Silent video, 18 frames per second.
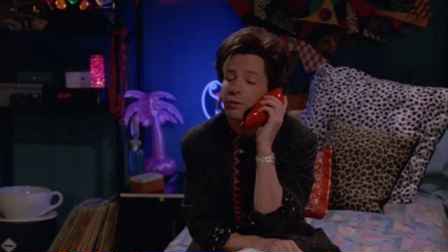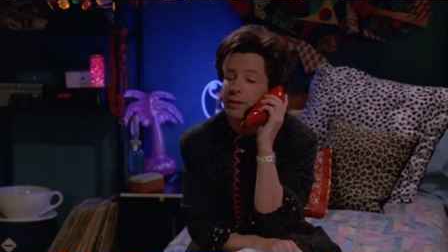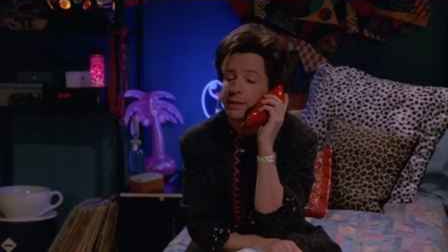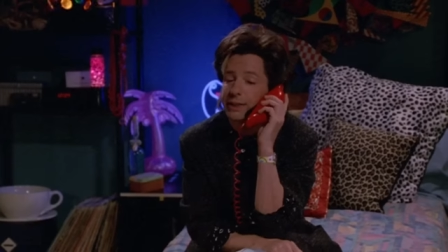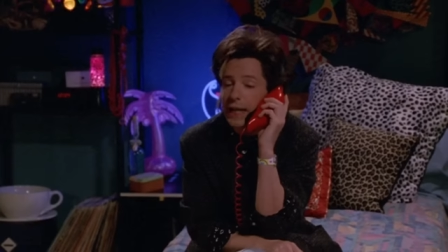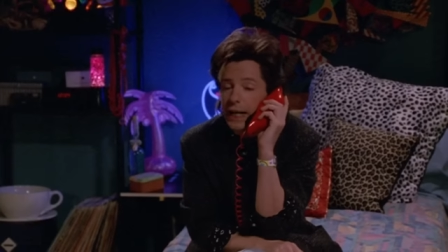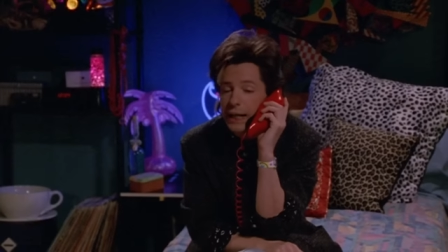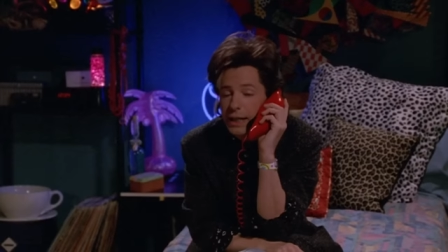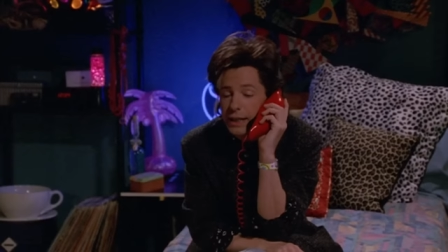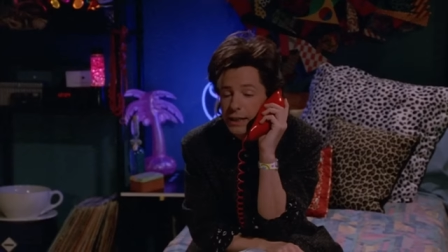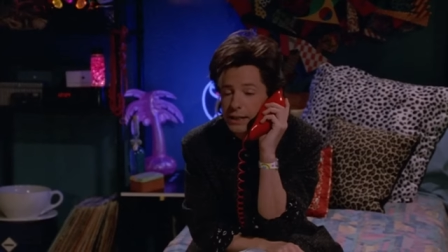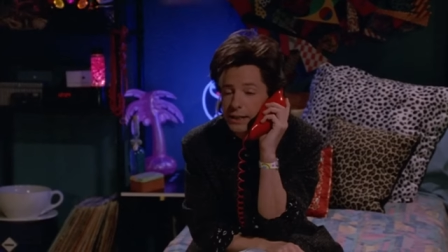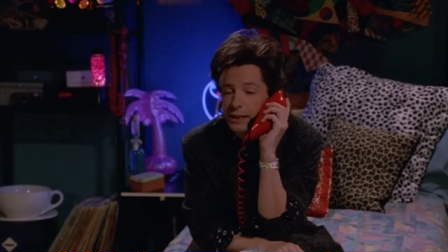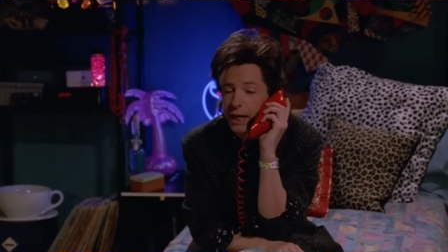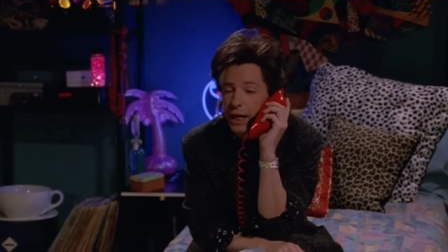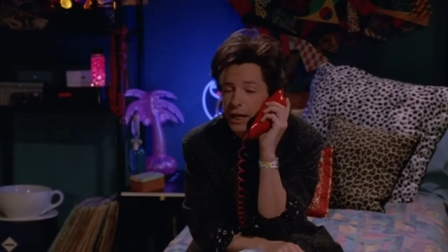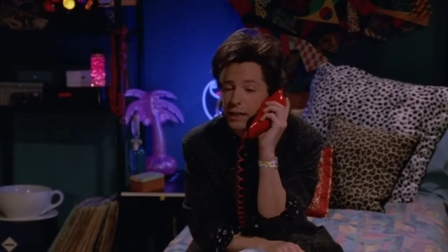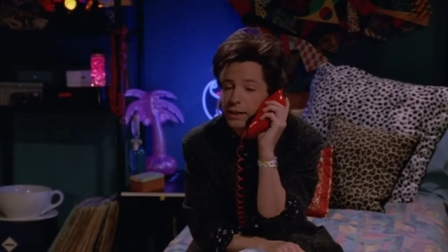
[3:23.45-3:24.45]
four
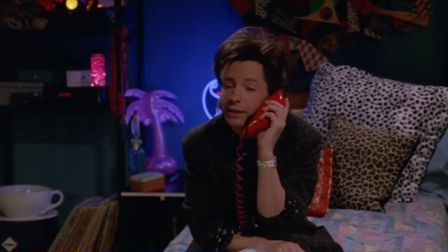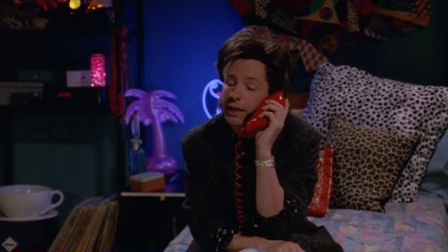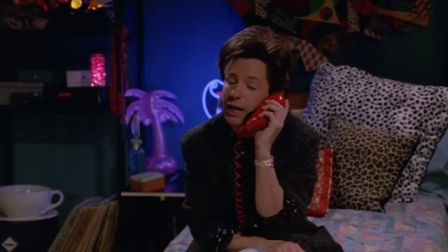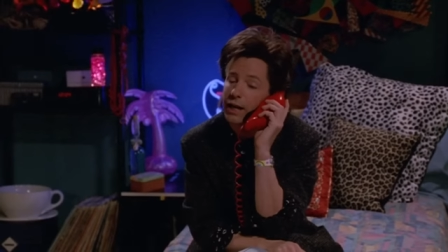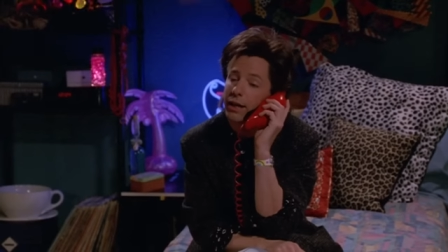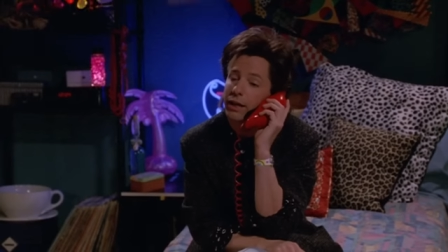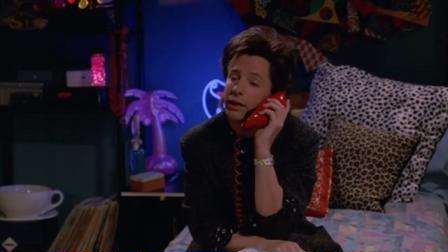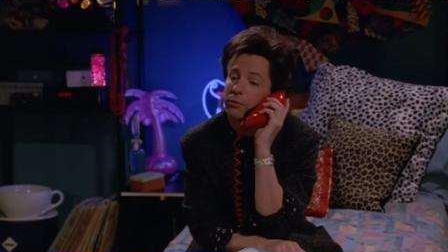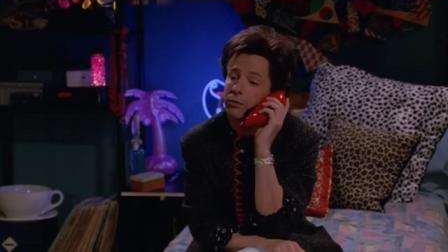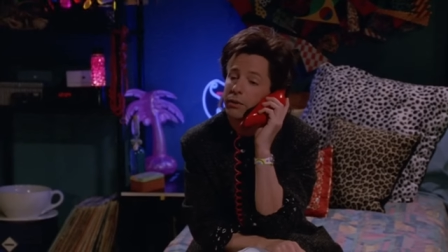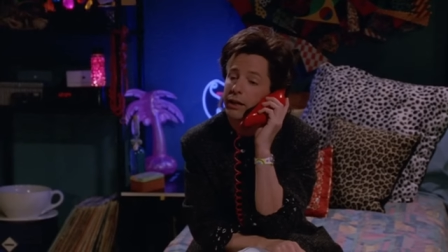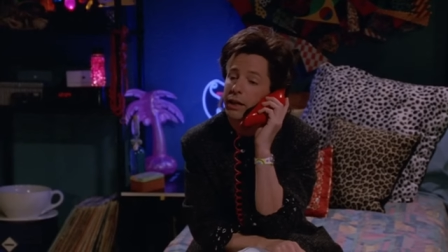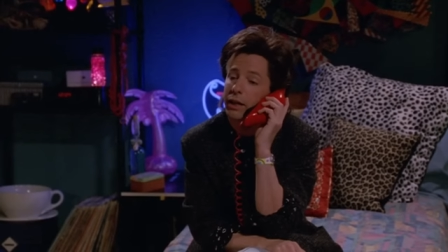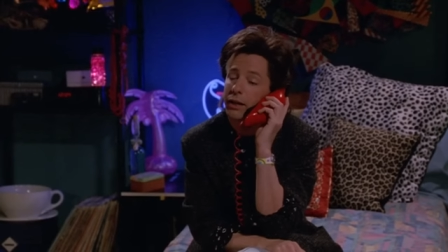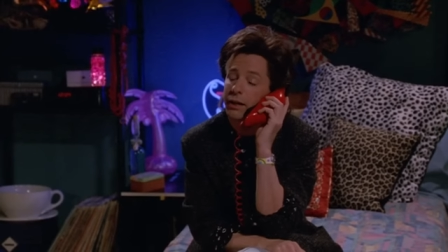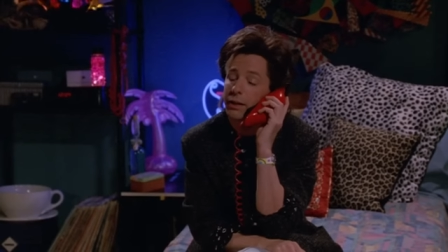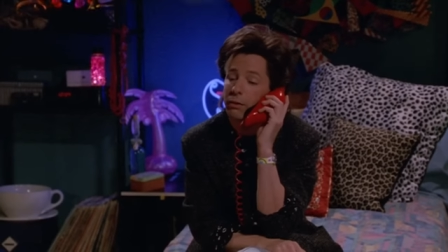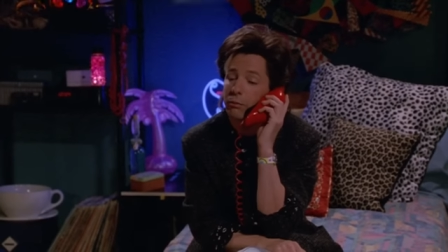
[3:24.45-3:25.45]
seconds, I could tell that you were
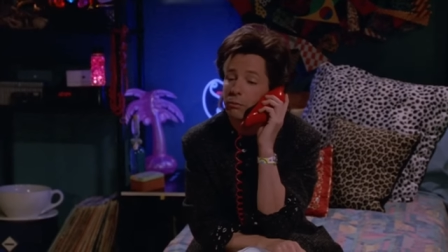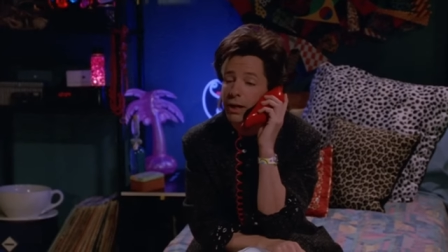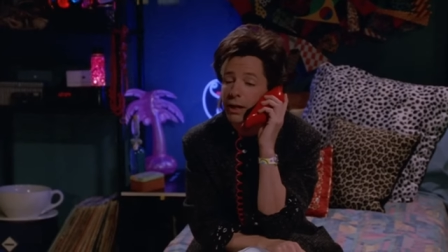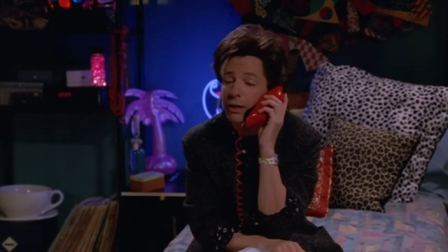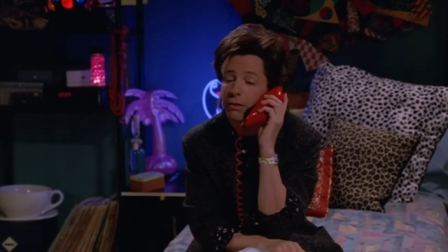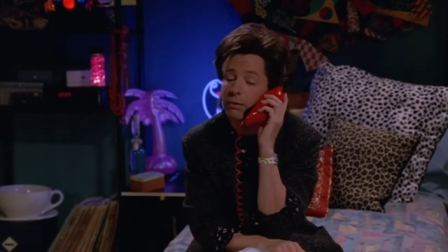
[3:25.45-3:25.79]
carrying the weight